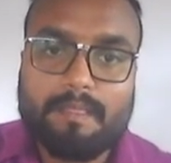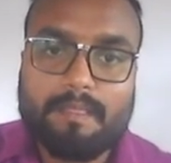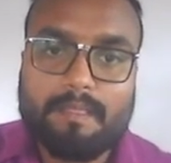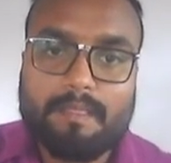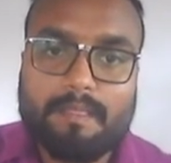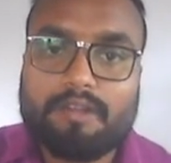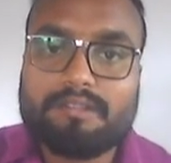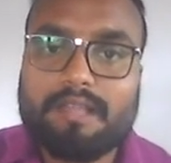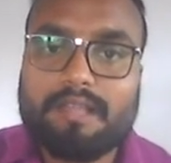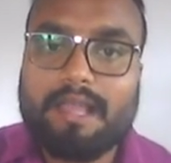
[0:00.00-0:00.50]

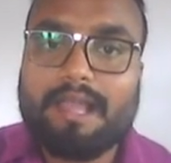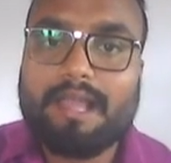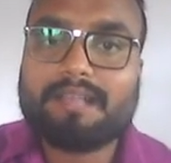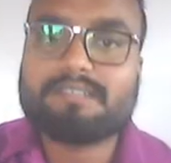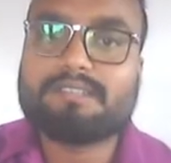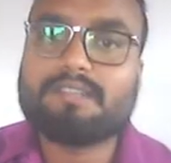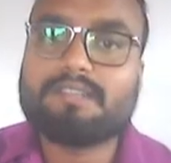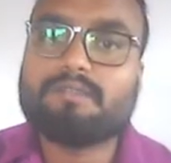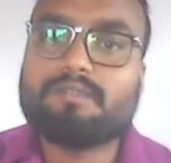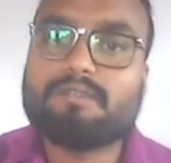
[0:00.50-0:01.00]
or the
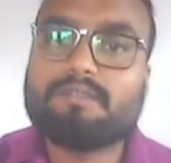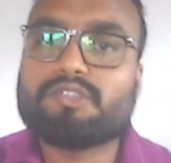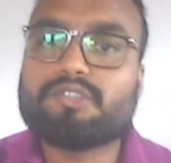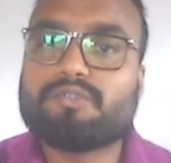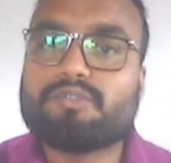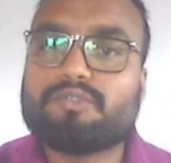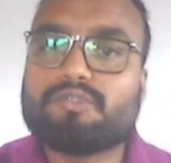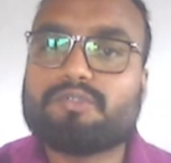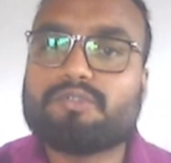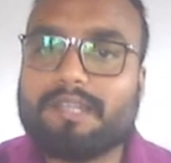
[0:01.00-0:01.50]
action which
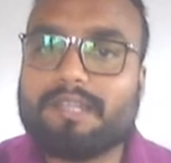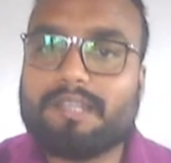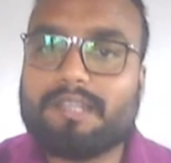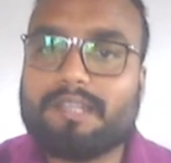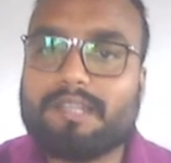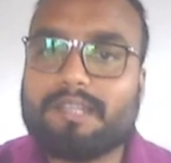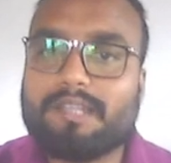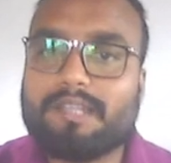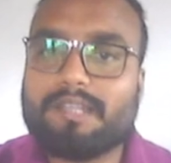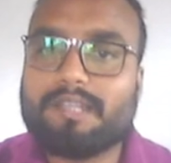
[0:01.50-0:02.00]
will
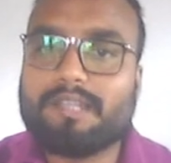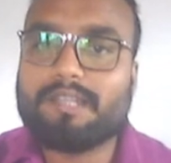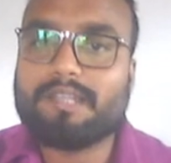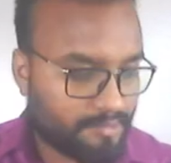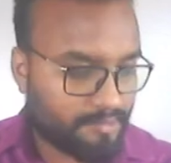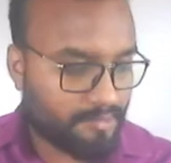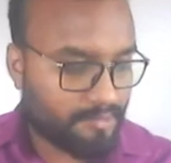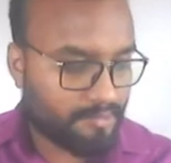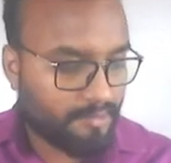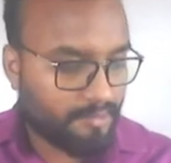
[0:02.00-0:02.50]
take place